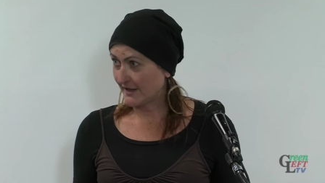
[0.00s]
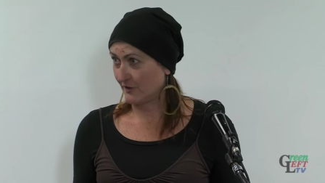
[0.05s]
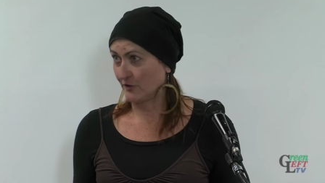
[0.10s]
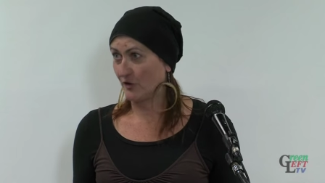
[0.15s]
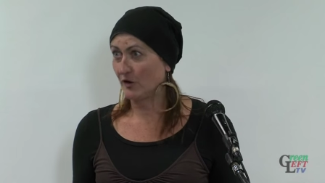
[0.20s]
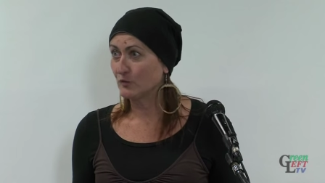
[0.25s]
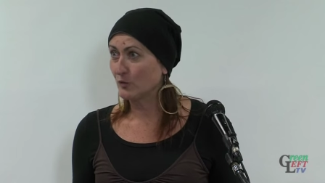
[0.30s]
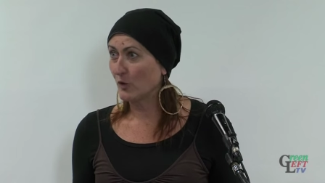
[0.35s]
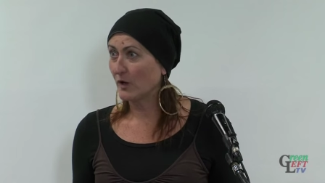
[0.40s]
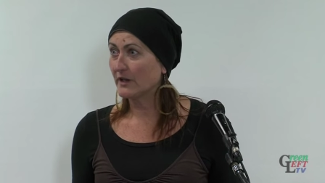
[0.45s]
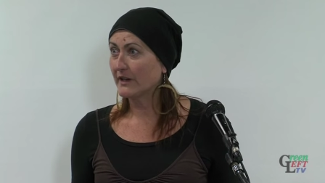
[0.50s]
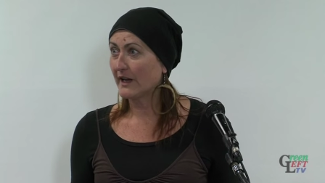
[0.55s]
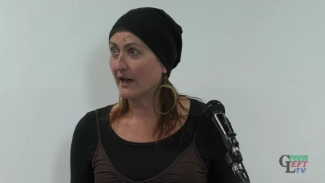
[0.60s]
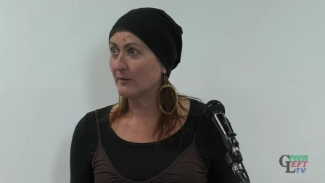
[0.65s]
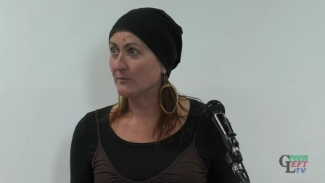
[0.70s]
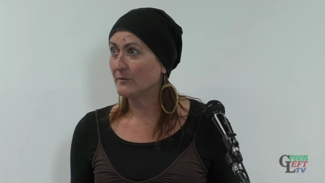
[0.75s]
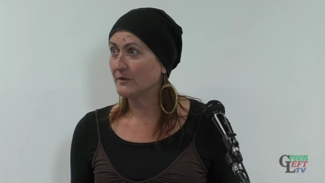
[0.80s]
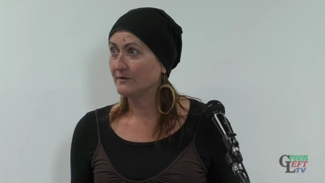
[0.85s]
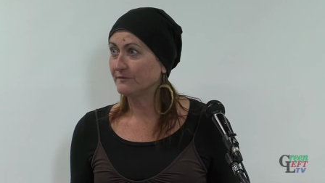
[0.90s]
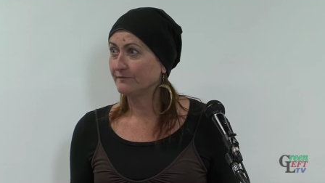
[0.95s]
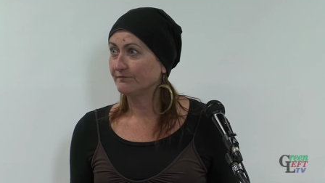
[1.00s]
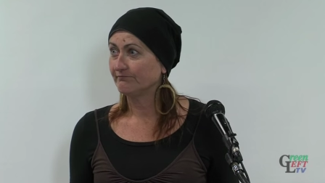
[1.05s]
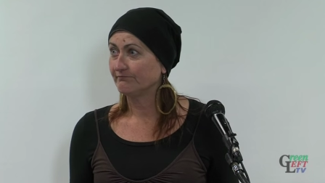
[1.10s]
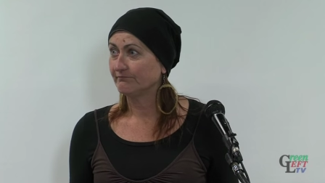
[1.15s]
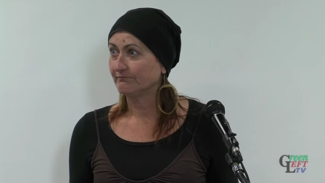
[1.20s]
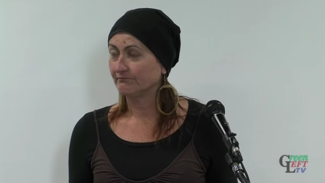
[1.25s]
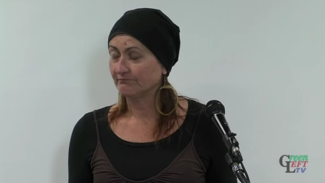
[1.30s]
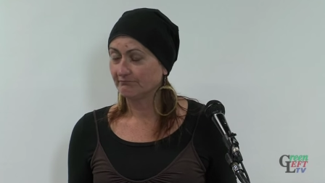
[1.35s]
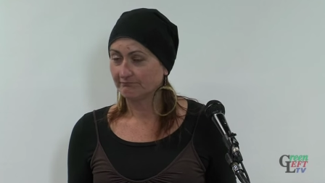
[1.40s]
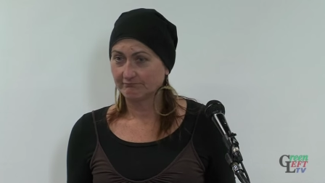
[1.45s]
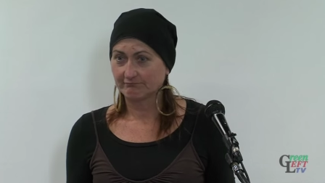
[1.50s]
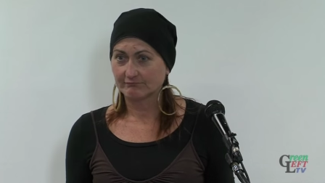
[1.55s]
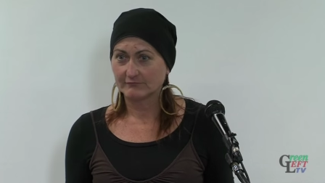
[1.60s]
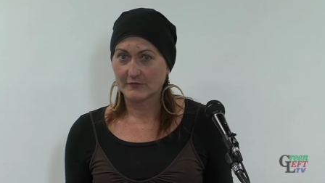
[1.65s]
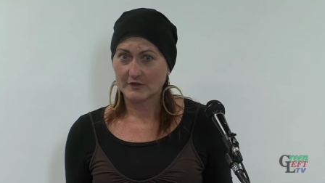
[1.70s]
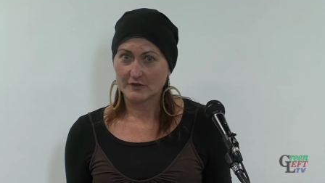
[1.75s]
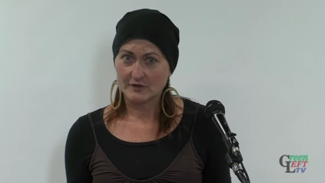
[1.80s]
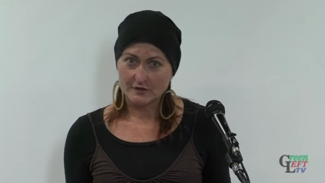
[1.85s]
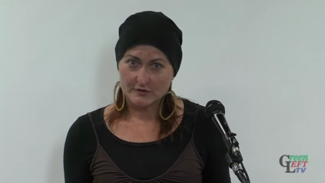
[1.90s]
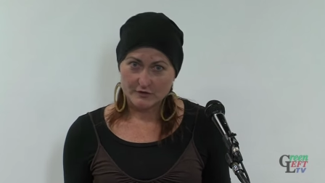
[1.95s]
are not welcome
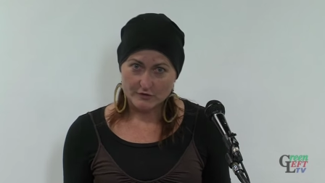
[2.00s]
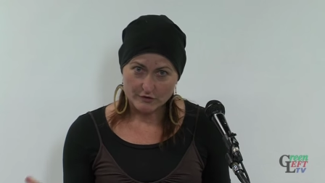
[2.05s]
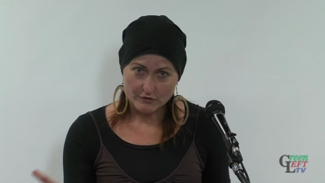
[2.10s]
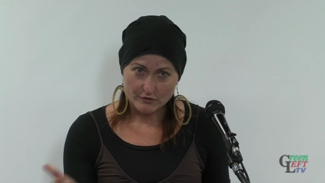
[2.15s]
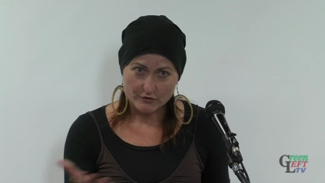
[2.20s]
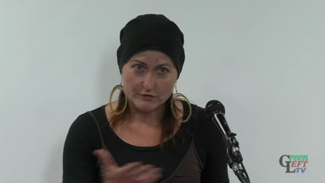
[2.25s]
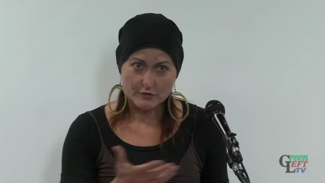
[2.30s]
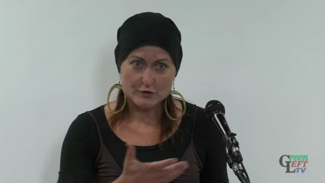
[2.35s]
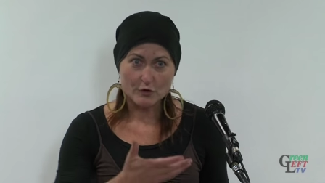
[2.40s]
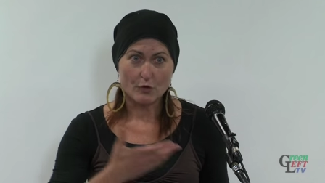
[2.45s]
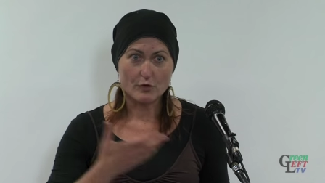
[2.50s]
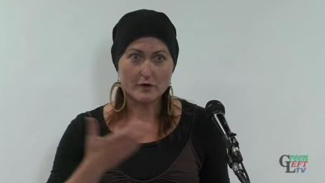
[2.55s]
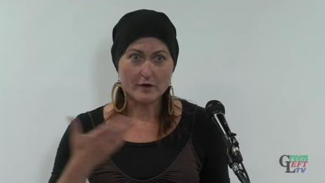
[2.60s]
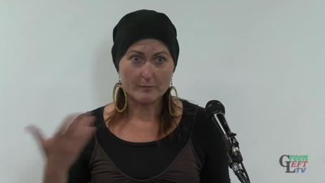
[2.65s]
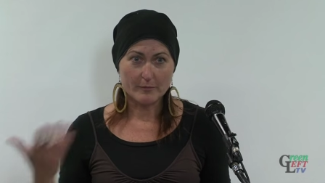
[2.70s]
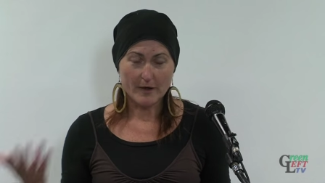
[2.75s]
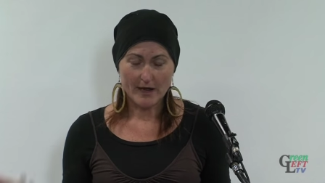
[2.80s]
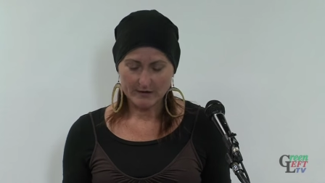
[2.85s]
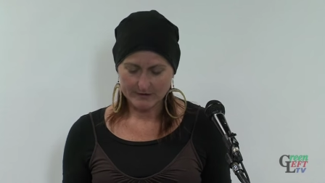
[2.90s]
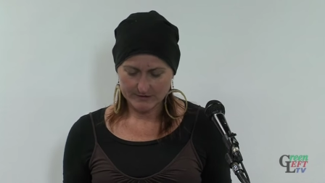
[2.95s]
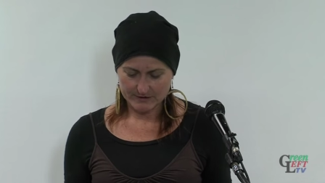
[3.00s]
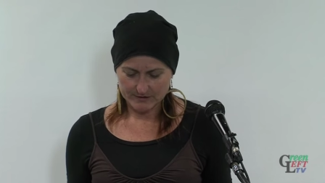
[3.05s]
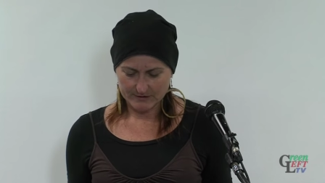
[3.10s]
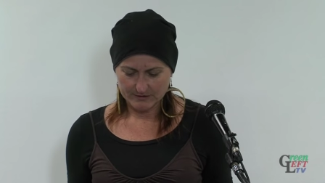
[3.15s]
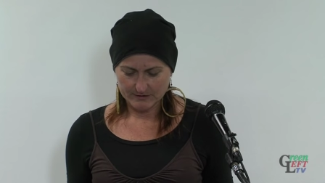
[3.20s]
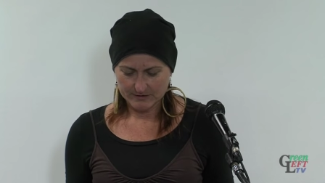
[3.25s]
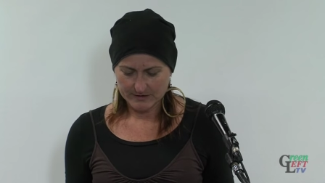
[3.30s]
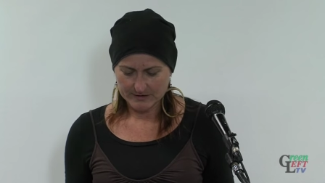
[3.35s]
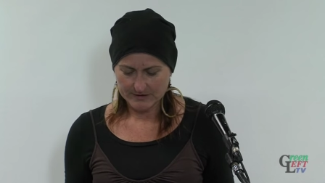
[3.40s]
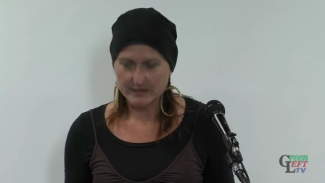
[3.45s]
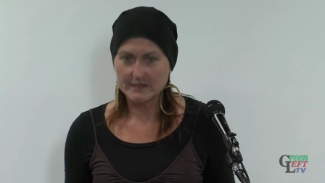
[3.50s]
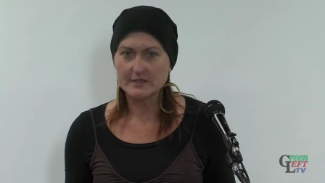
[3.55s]
to talk about this